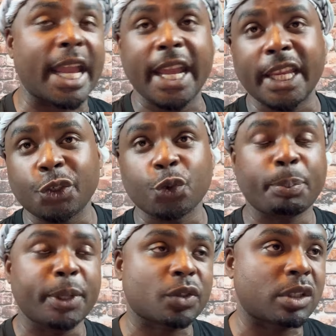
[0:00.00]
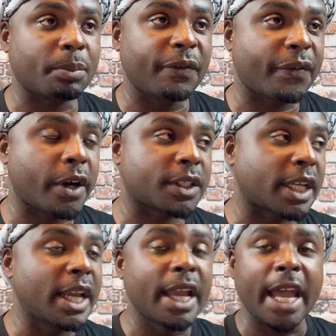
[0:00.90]
Hey, he drew a pistol on me first.
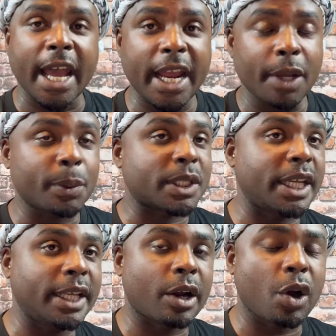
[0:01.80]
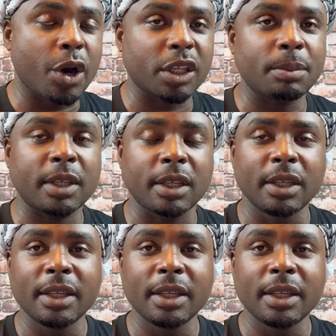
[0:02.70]
Hey, it was a heated argument.